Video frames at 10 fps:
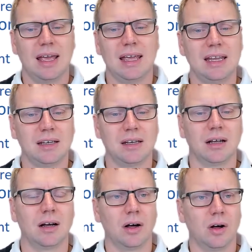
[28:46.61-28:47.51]
It
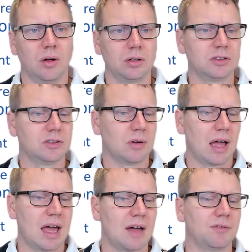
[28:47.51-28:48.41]
also
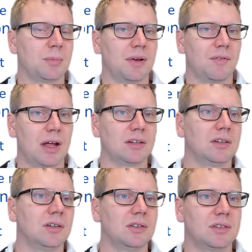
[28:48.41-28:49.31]
have some
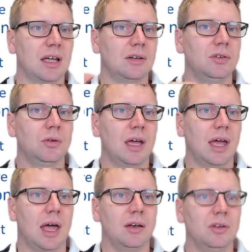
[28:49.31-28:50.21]
advantages that you
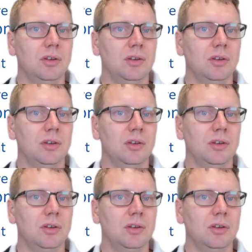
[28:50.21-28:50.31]
can